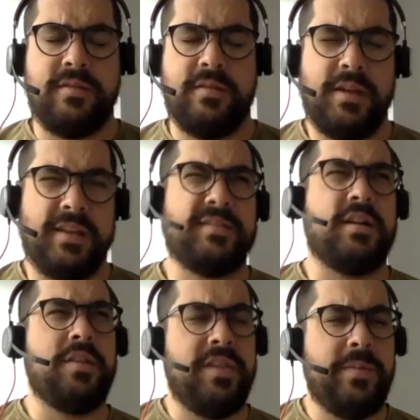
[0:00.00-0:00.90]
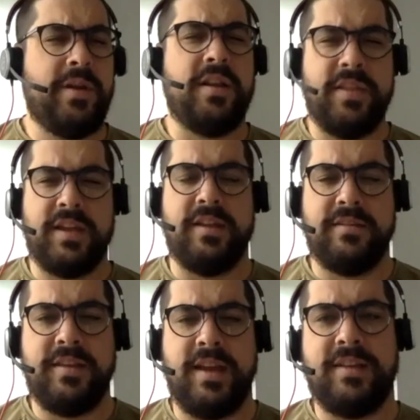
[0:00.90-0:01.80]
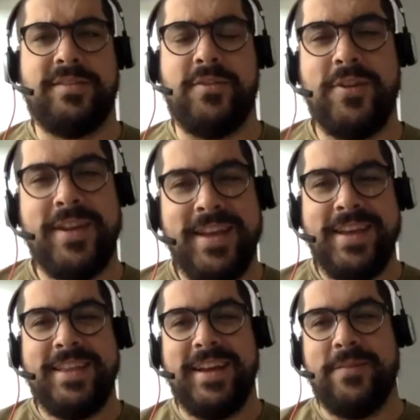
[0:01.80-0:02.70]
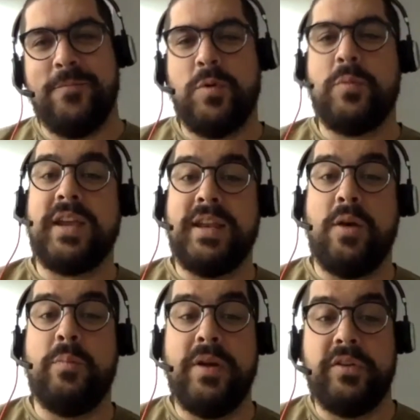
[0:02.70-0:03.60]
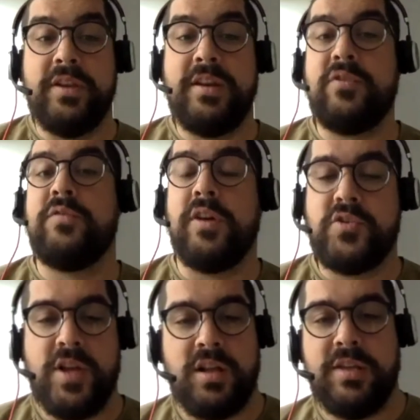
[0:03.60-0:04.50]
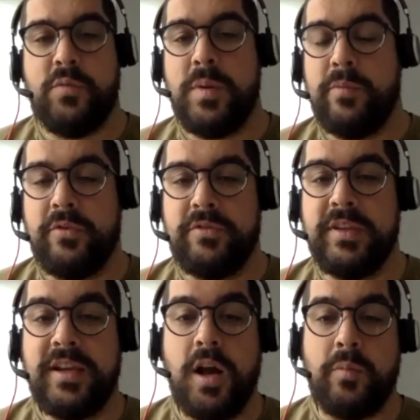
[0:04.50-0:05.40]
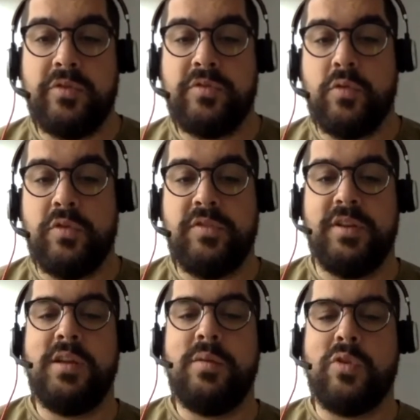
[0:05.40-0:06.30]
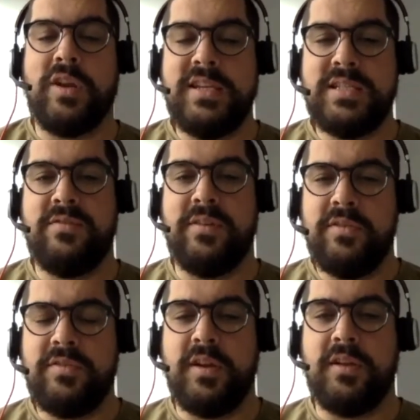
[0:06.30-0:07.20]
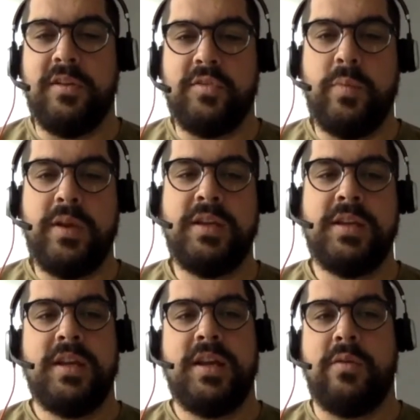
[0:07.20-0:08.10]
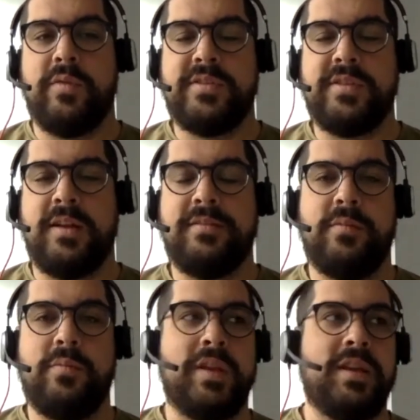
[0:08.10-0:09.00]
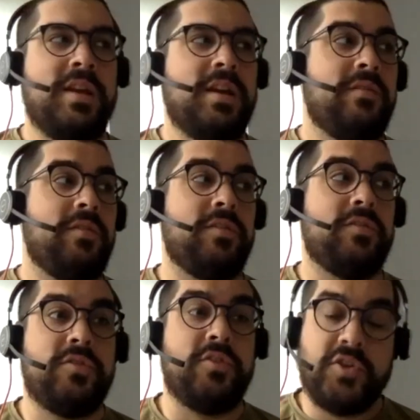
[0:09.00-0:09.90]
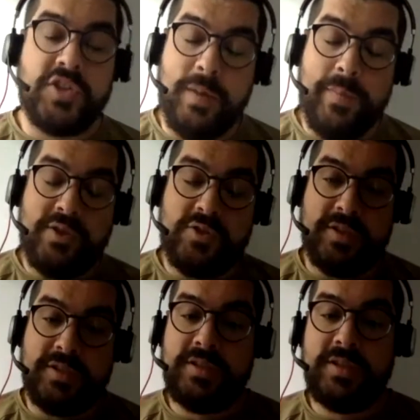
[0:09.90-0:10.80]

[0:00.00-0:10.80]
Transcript: it's called the theme editor. I think it is. Yeah. So where we can now build in different functionality for people's e-commerce stores and a little more ease of use than it used to be, which is awesome. And for search, I mentioned